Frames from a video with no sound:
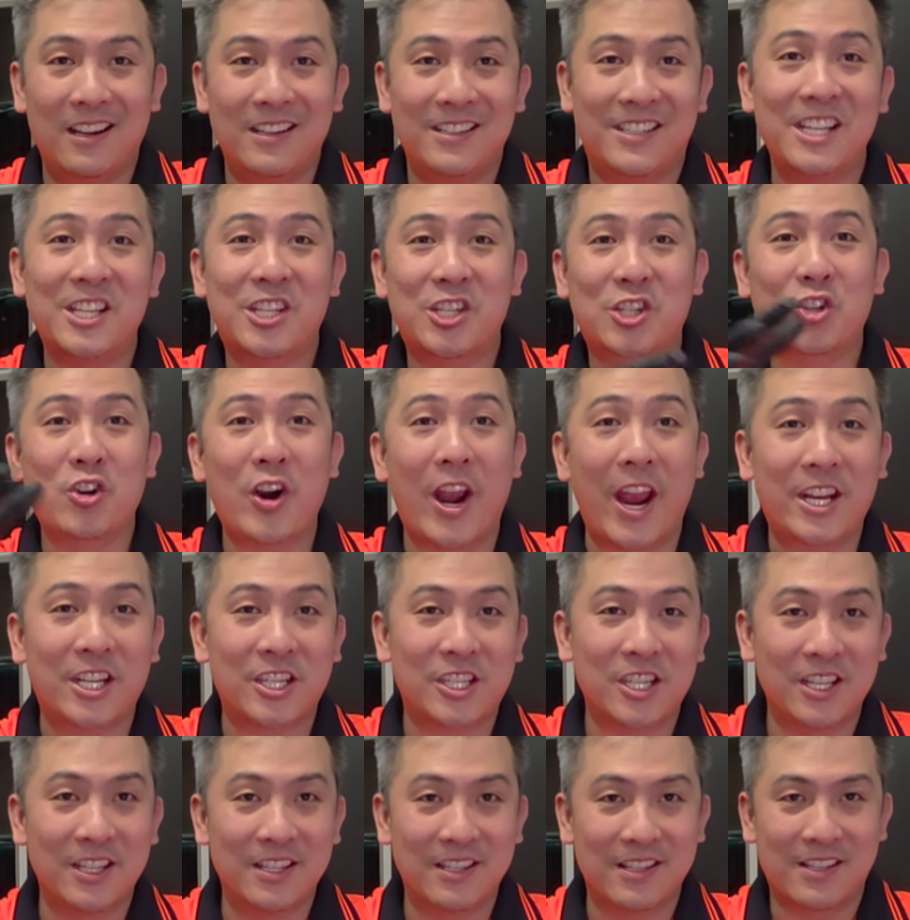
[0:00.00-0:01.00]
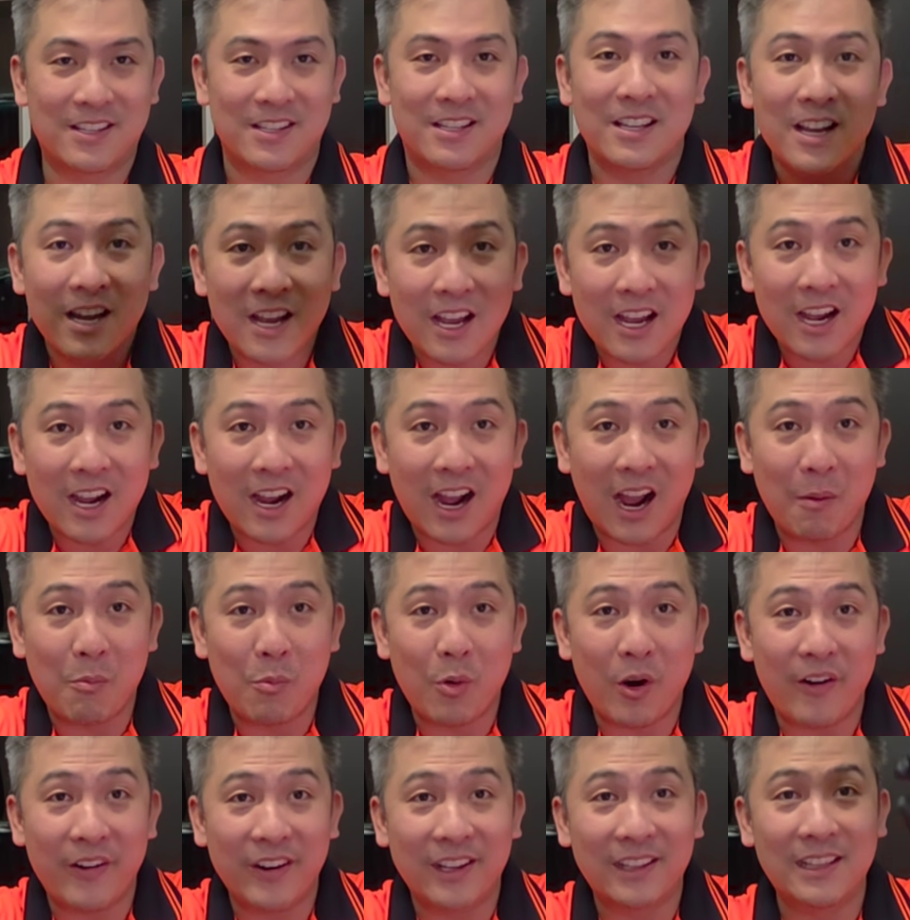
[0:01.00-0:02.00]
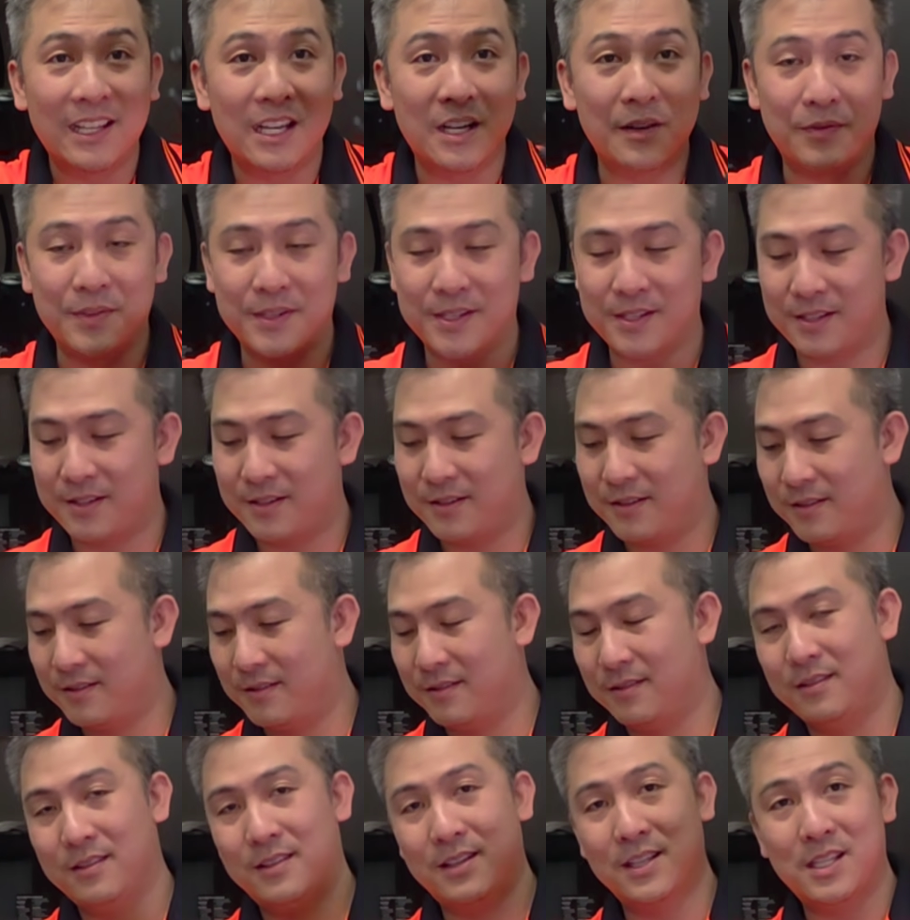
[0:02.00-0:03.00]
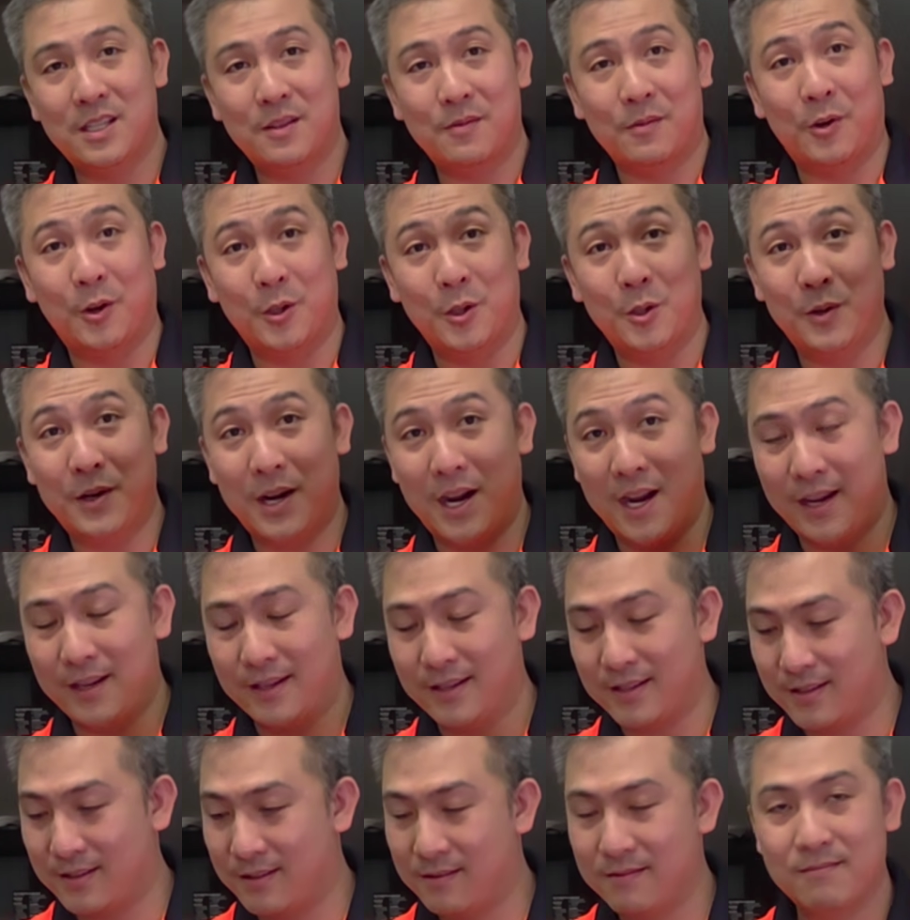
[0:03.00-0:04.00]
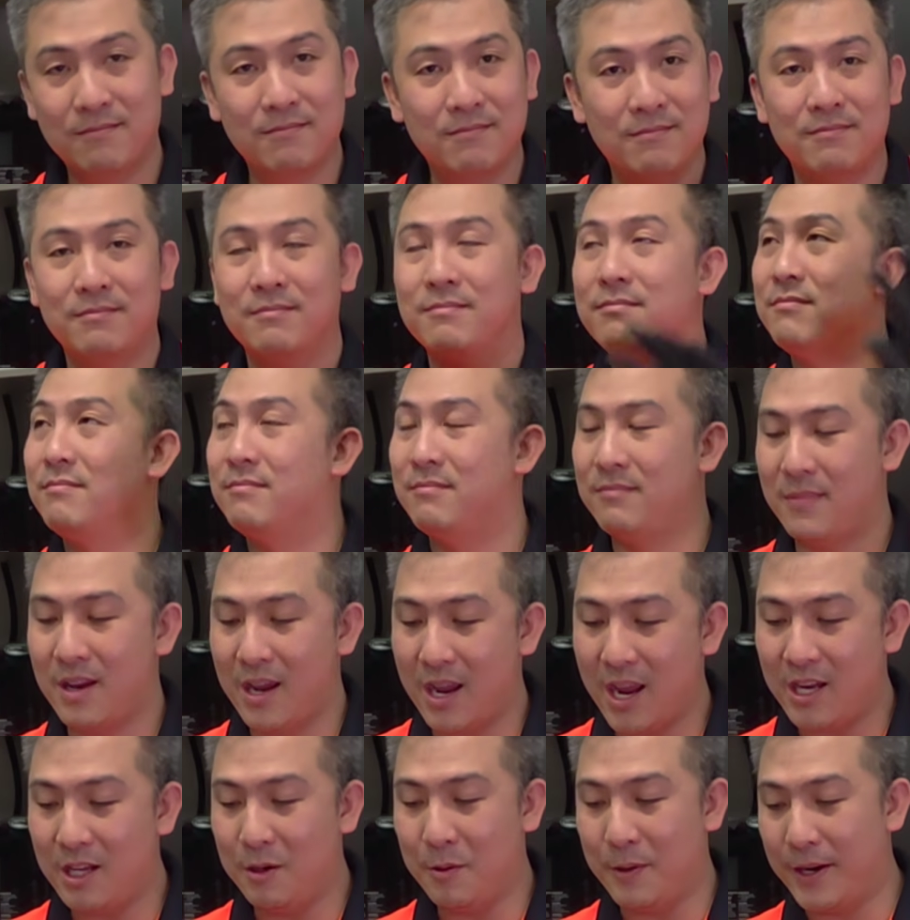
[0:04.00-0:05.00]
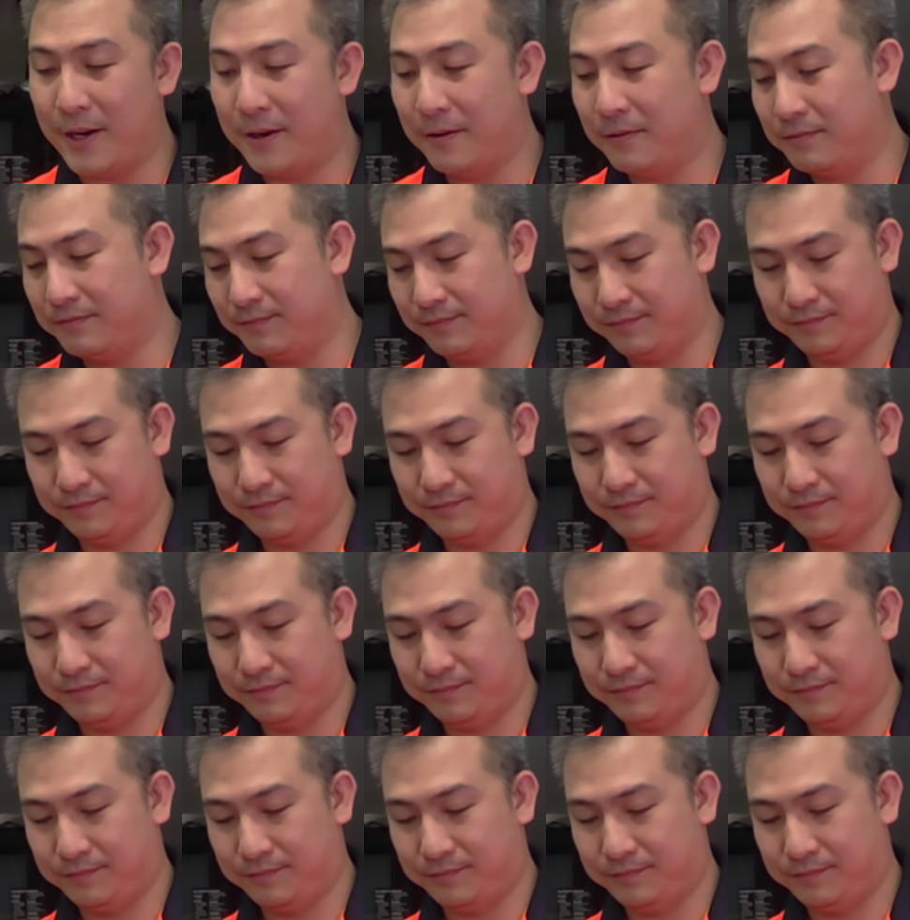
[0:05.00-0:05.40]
distractions, I'm wearing gloves. This is for you guys. Anyway.